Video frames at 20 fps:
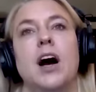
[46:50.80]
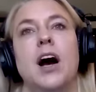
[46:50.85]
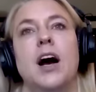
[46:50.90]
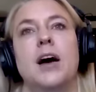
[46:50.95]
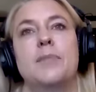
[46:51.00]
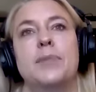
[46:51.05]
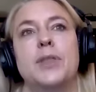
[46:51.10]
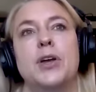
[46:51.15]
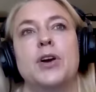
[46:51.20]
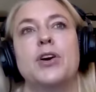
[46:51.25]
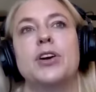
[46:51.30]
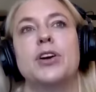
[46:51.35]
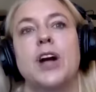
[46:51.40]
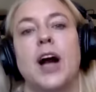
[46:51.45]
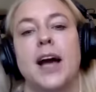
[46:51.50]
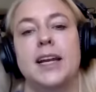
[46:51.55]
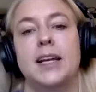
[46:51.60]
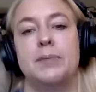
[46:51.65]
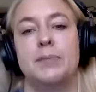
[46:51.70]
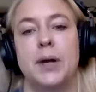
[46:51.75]
there are
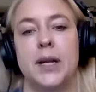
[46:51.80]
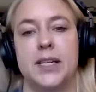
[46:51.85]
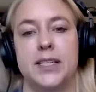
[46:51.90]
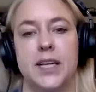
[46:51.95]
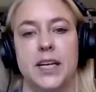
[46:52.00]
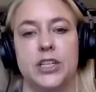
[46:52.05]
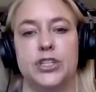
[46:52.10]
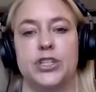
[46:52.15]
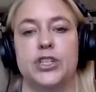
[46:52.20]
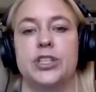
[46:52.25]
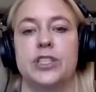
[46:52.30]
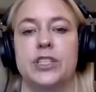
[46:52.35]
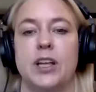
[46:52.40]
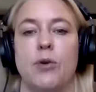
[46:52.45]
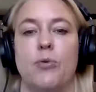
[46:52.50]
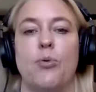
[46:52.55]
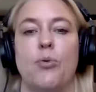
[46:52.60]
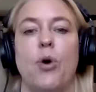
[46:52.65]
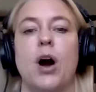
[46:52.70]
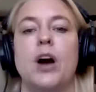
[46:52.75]
guided meditations
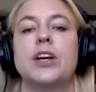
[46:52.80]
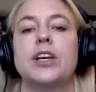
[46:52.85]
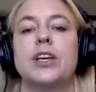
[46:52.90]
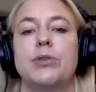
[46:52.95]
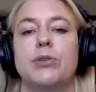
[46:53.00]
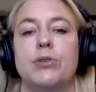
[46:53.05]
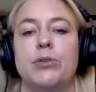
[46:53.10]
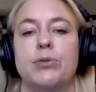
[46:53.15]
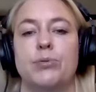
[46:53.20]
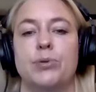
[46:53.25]
that walk you